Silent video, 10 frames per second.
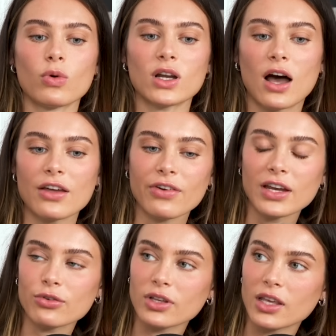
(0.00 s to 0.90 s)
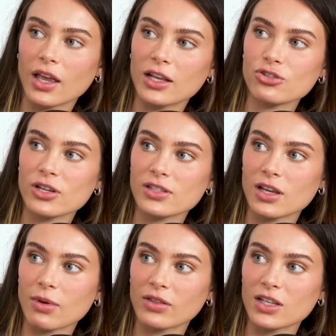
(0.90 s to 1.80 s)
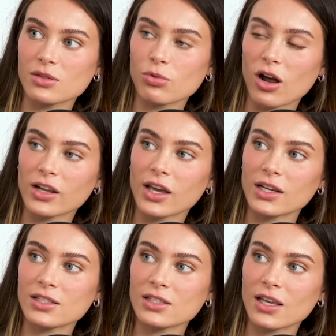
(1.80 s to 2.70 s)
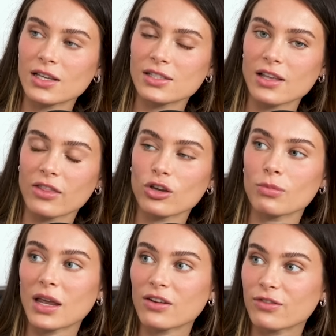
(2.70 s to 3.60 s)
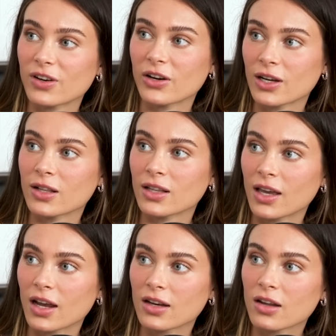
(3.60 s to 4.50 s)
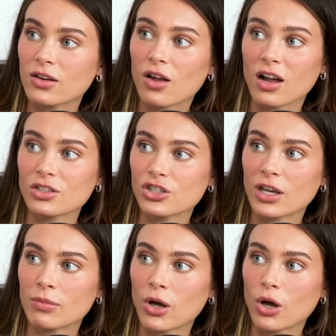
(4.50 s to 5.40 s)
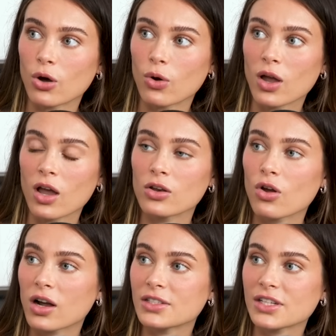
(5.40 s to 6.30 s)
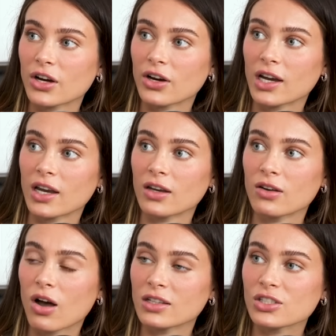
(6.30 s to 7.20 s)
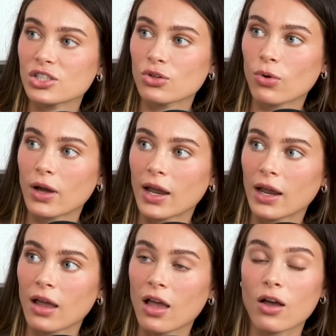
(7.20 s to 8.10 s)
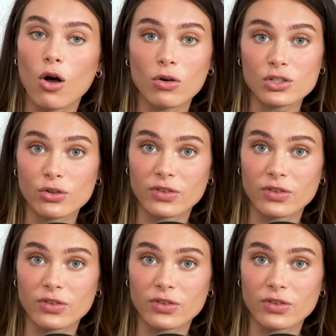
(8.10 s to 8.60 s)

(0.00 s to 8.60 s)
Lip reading: What I find really interesting about these products is that they're made very clean, non-GMO, non-dairy, non-soy, also